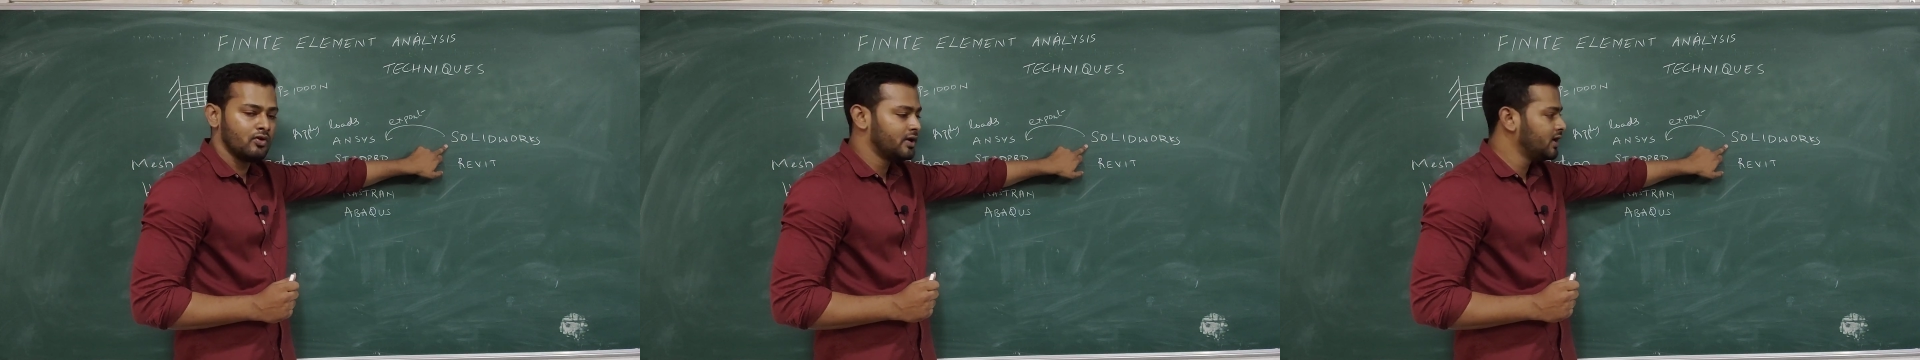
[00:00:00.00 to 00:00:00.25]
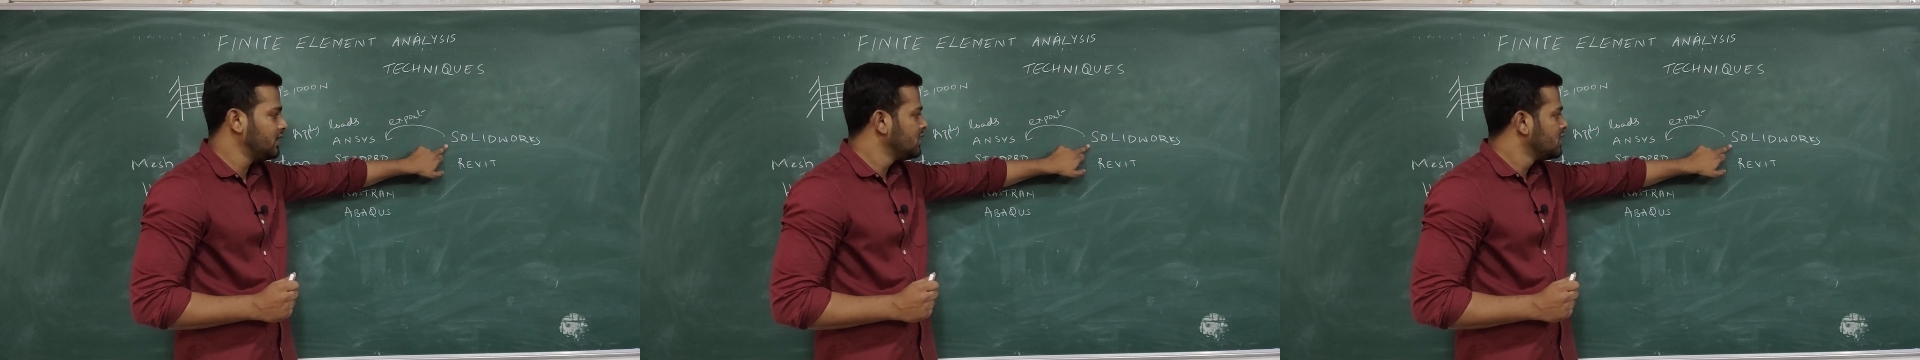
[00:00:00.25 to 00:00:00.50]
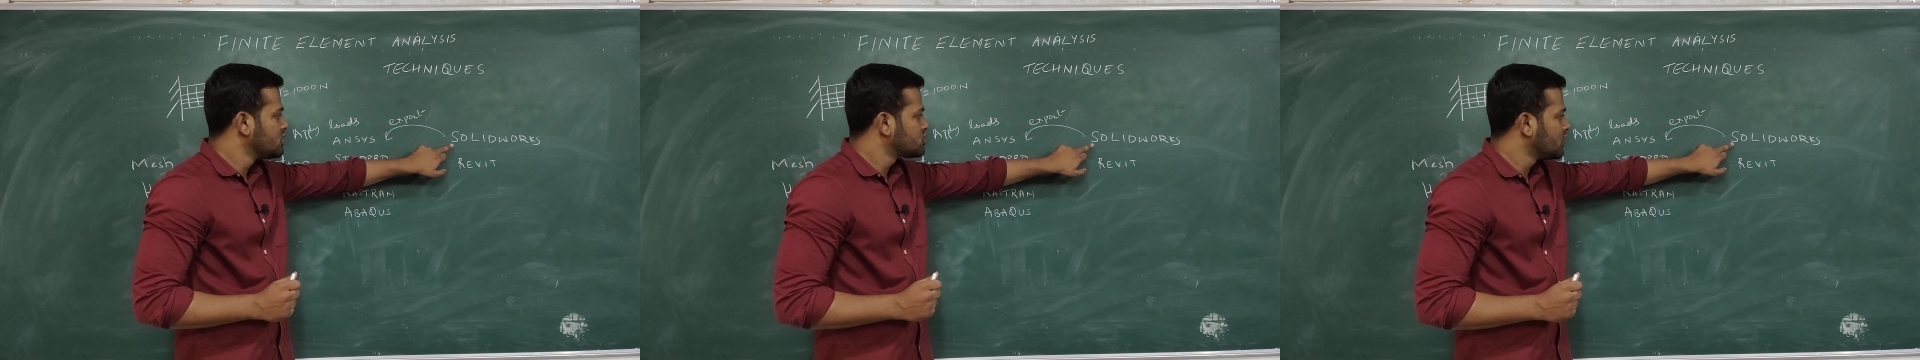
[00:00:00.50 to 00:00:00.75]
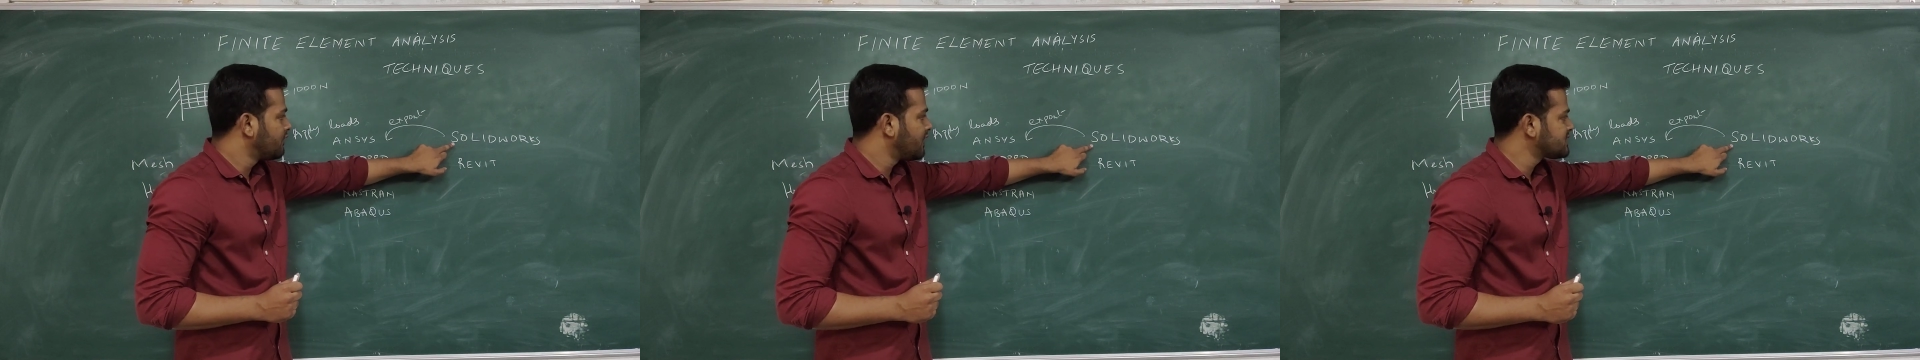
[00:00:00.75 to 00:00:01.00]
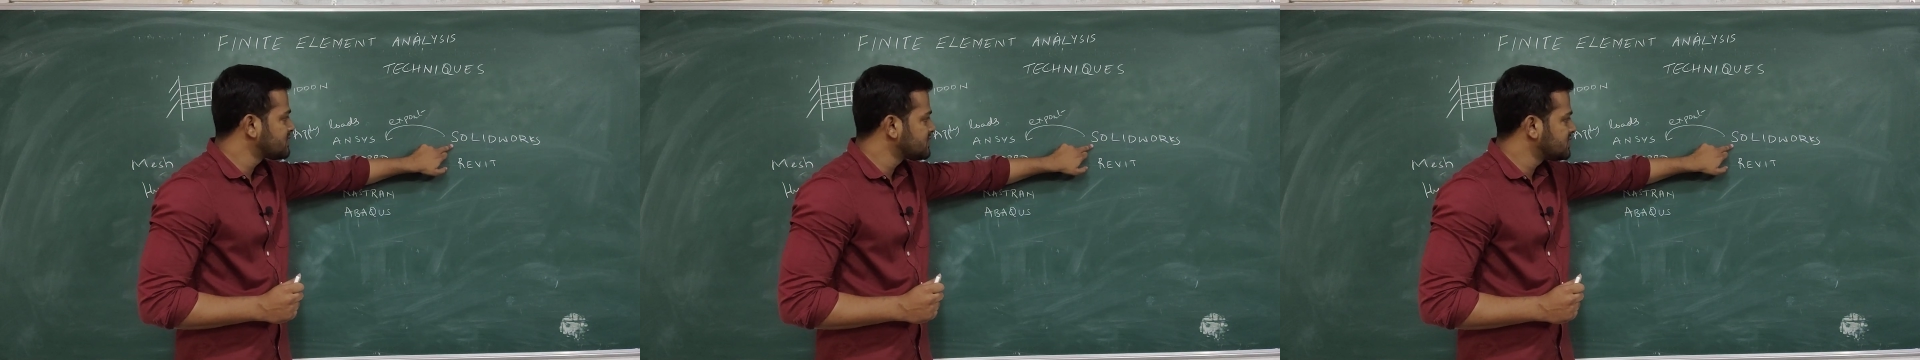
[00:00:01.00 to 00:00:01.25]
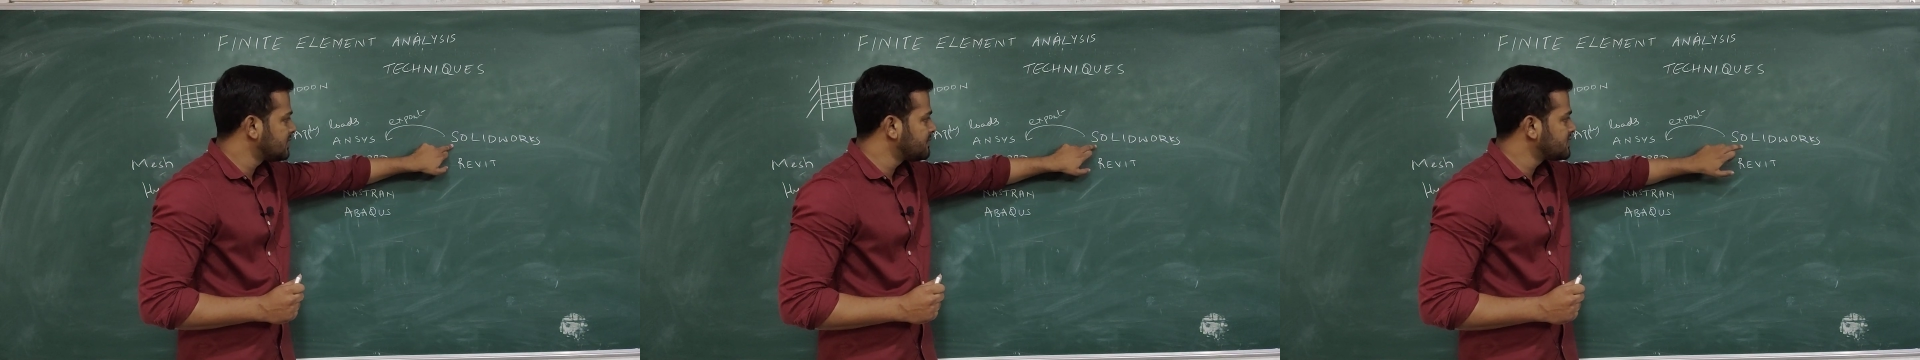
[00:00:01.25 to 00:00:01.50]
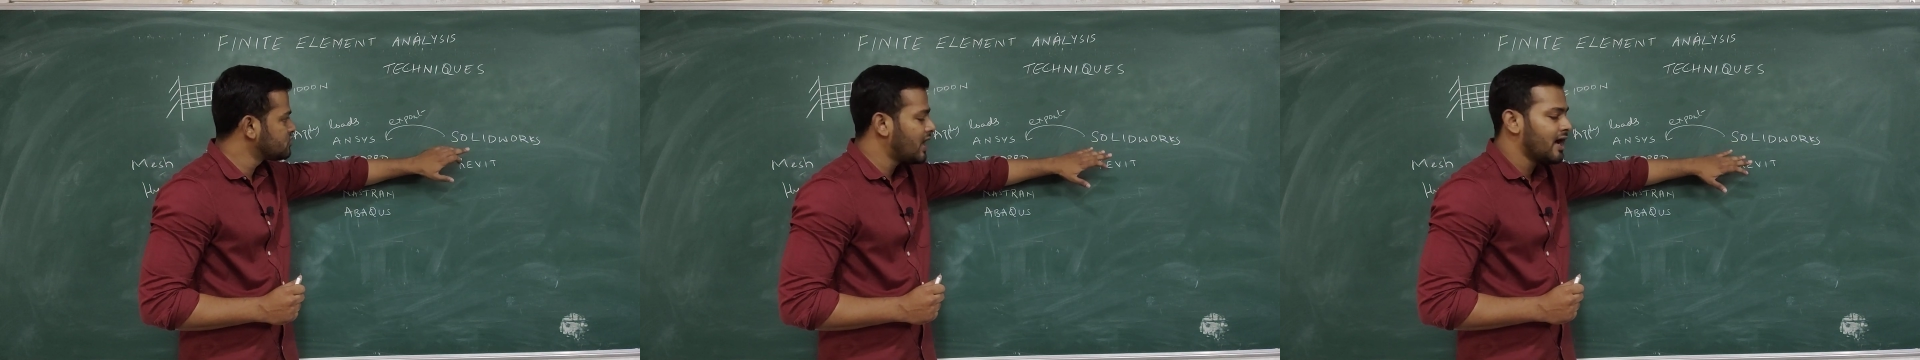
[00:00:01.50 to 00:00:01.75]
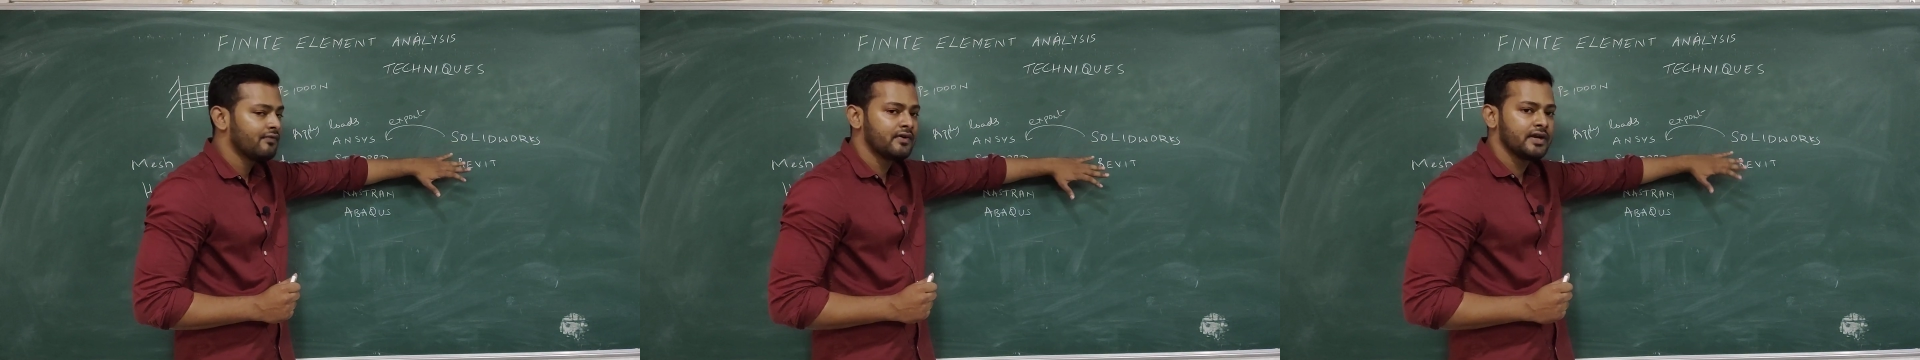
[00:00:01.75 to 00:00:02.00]
Okay, so first step is you
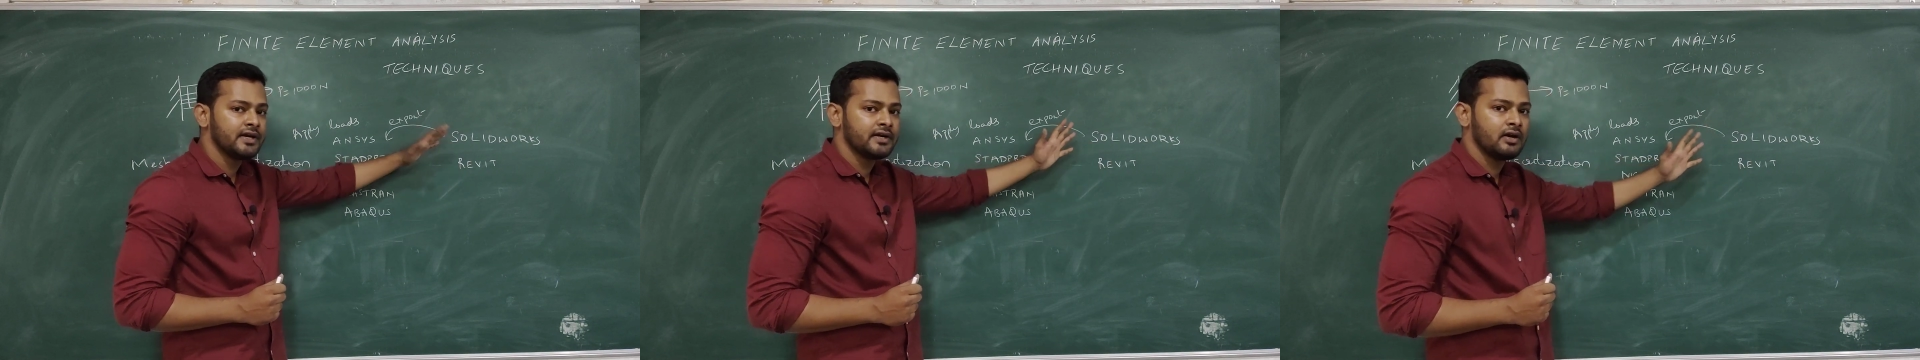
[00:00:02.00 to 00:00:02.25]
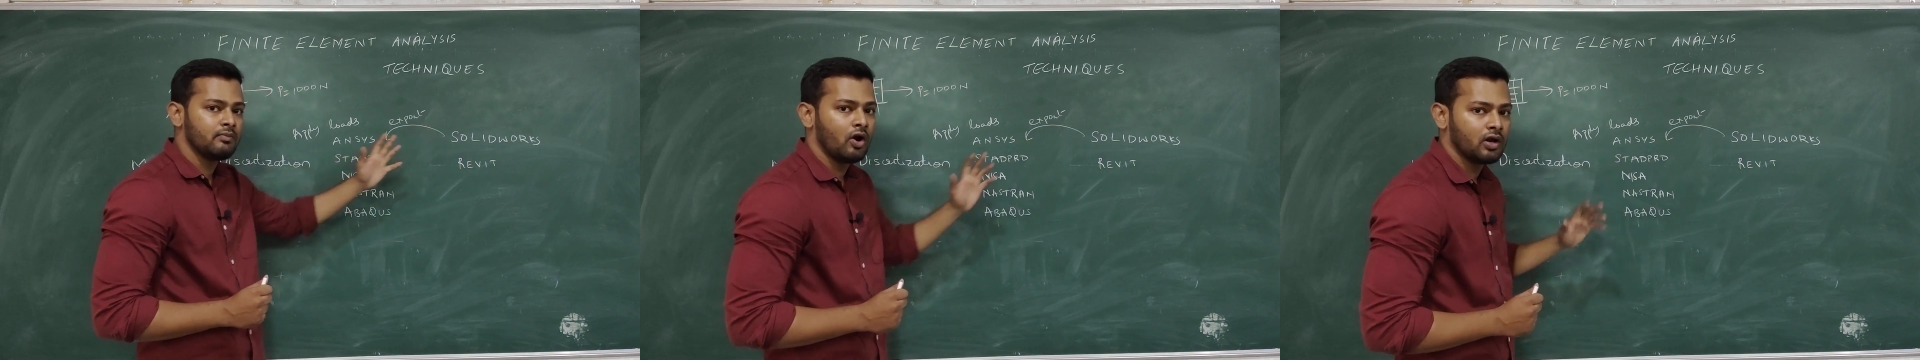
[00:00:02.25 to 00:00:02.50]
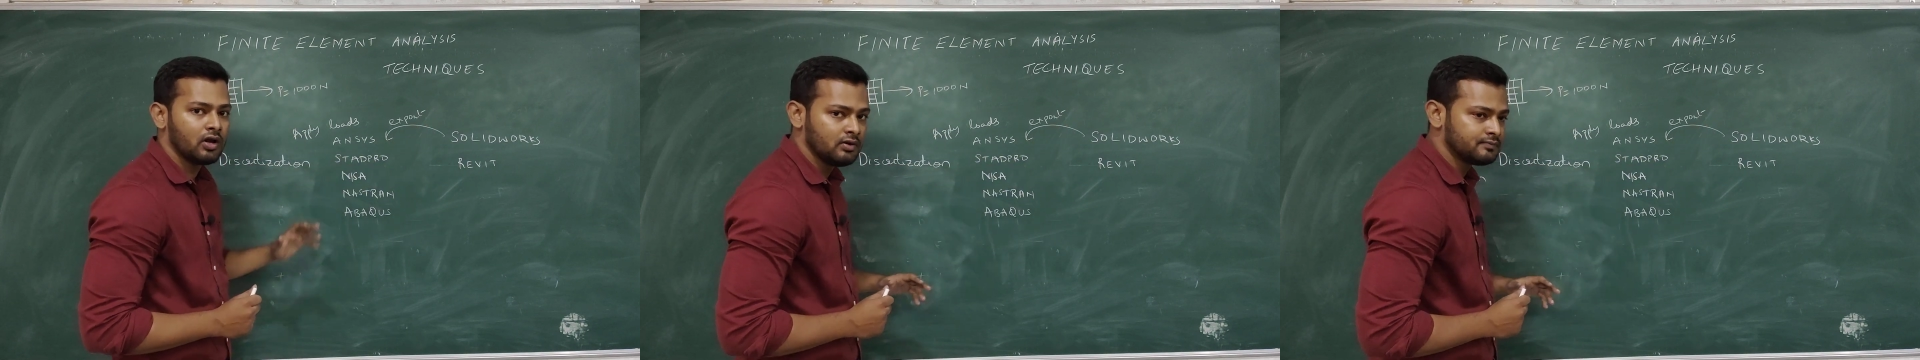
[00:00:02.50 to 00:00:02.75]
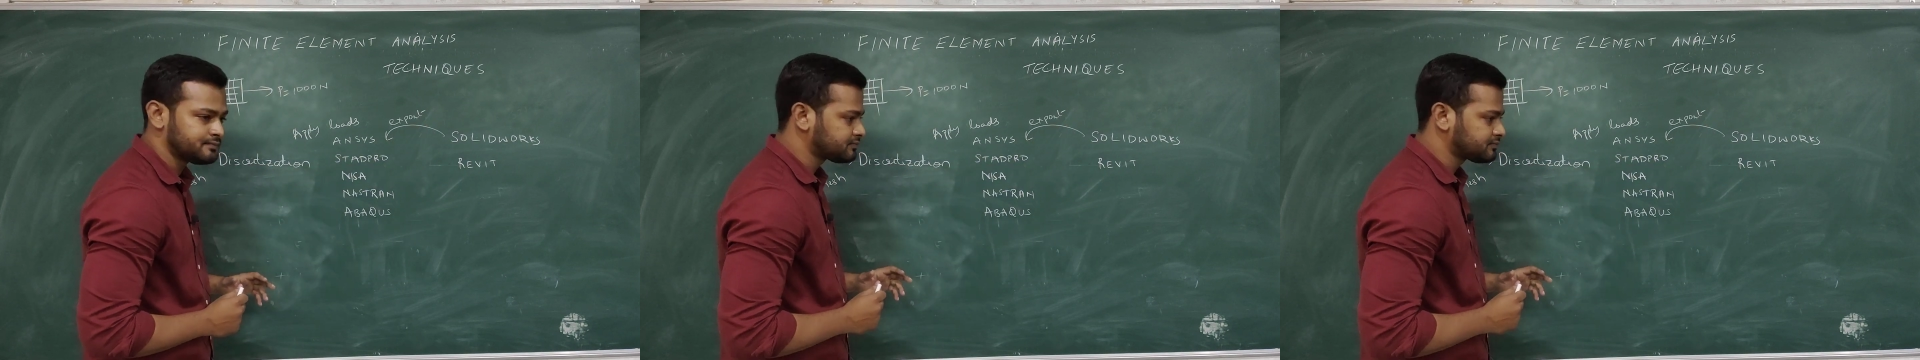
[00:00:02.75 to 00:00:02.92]
have created a model.